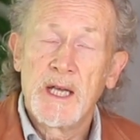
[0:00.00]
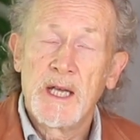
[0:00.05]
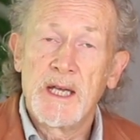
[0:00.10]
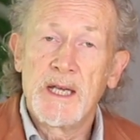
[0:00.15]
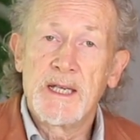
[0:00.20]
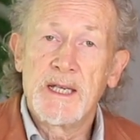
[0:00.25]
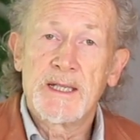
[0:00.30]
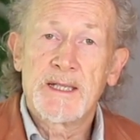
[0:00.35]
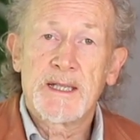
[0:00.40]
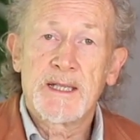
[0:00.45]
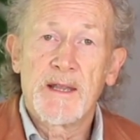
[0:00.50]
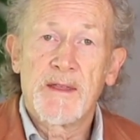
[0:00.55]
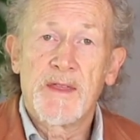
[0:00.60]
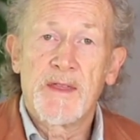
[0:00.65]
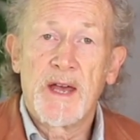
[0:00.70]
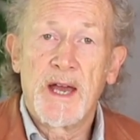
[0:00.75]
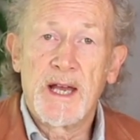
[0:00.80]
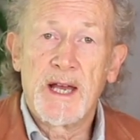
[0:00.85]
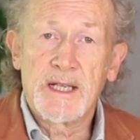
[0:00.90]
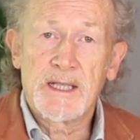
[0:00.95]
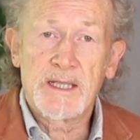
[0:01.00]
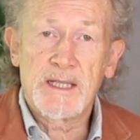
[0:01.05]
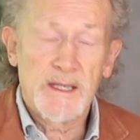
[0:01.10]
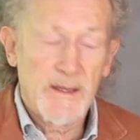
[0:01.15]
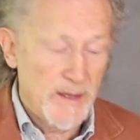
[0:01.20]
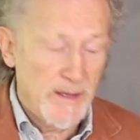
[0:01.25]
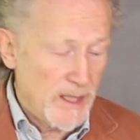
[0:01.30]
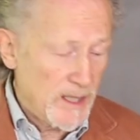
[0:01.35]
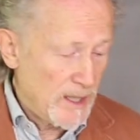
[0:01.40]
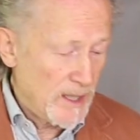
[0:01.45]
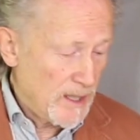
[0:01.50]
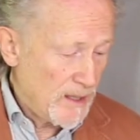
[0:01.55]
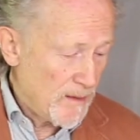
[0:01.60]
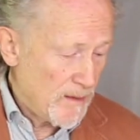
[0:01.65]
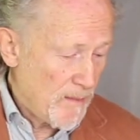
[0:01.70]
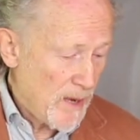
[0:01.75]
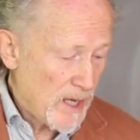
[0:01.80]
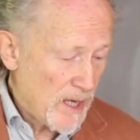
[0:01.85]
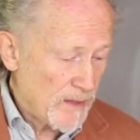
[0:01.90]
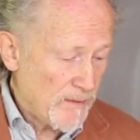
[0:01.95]
is that the
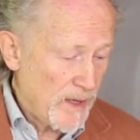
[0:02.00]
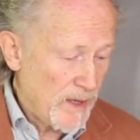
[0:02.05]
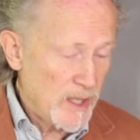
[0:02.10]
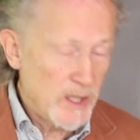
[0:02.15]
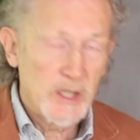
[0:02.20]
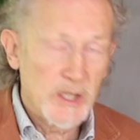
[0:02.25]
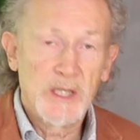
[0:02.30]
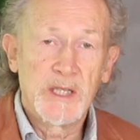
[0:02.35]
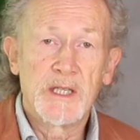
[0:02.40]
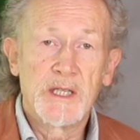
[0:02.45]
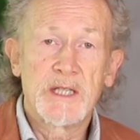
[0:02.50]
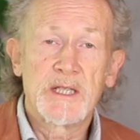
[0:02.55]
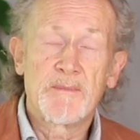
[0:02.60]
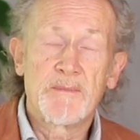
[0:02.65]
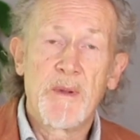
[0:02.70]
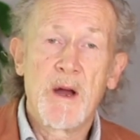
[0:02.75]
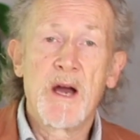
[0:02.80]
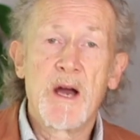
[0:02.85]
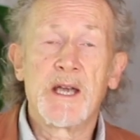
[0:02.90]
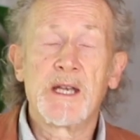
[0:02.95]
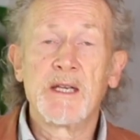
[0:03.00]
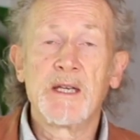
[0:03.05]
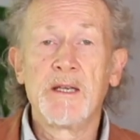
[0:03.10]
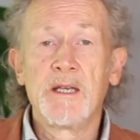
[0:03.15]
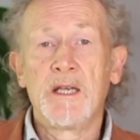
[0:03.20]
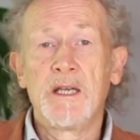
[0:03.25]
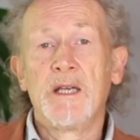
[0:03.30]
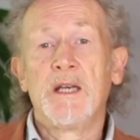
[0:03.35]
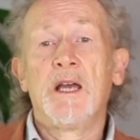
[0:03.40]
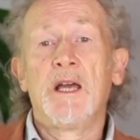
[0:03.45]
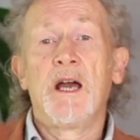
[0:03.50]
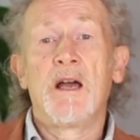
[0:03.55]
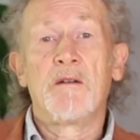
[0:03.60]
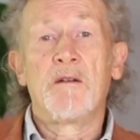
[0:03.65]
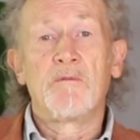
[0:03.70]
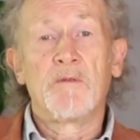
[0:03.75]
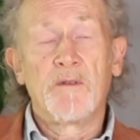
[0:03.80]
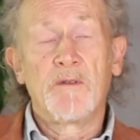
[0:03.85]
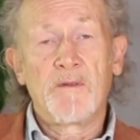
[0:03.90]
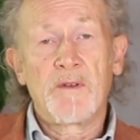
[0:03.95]
amount of energy in the spine
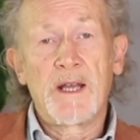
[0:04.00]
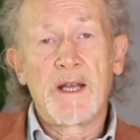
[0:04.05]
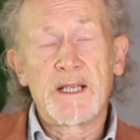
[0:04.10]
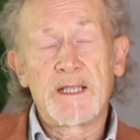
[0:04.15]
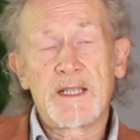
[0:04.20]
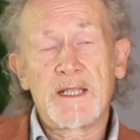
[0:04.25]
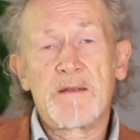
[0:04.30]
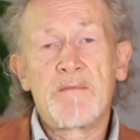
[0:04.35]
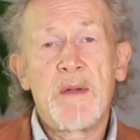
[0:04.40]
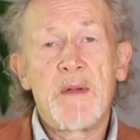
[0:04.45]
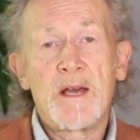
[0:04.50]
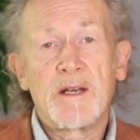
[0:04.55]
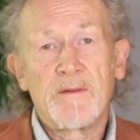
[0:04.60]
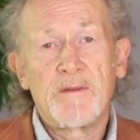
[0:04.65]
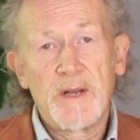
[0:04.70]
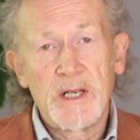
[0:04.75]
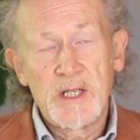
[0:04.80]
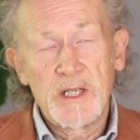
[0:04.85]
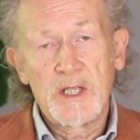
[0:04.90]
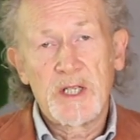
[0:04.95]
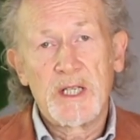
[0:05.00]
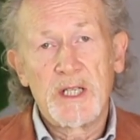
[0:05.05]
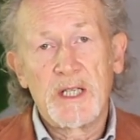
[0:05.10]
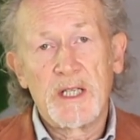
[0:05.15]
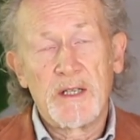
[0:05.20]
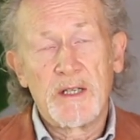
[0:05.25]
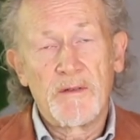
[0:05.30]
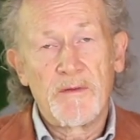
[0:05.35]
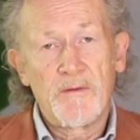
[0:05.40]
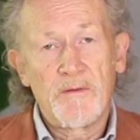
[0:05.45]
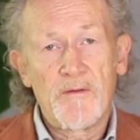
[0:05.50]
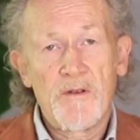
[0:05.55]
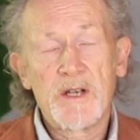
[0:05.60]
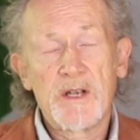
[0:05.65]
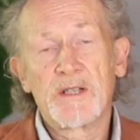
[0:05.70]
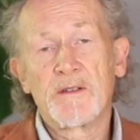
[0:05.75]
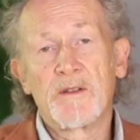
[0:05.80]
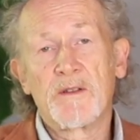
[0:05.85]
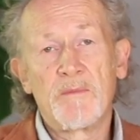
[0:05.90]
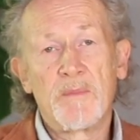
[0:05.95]
reflects the amount of energy in the
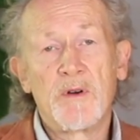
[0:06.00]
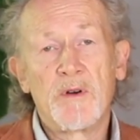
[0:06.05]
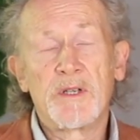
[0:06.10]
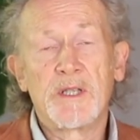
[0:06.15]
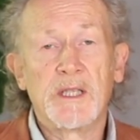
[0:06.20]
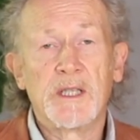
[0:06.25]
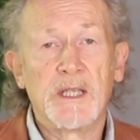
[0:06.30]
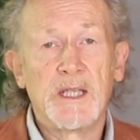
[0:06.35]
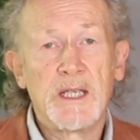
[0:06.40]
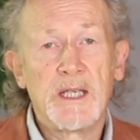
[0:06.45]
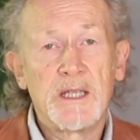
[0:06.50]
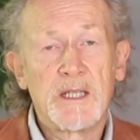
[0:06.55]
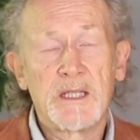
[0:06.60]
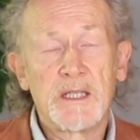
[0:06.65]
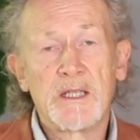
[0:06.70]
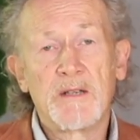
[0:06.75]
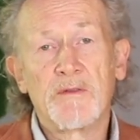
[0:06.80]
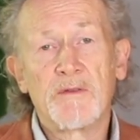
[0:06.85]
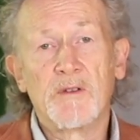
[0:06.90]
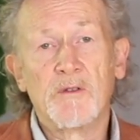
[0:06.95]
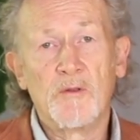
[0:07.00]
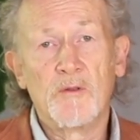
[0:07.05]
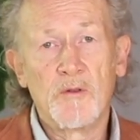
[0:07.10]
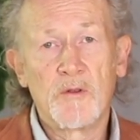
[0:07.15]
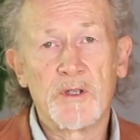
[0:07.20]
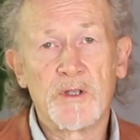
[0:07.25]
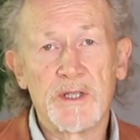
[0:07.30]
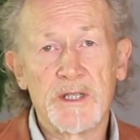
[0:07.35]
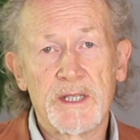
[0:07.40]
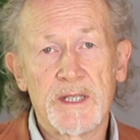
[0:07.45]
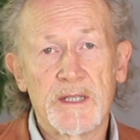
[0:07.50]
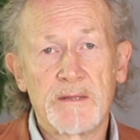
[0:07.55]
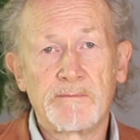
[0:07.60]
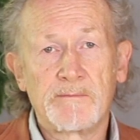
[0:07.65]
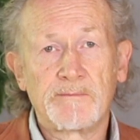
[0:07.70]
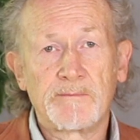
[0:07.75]
front of the body in the different organs.